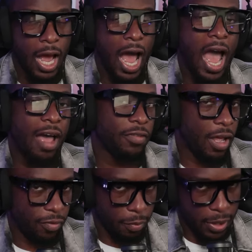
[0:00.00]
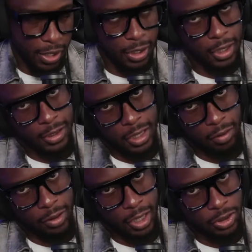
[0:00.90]
I've never been in an
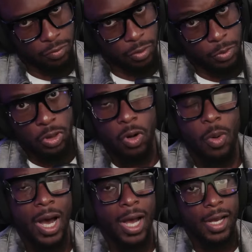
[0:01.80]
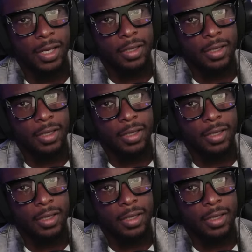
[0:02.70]
interrogation room. You know why?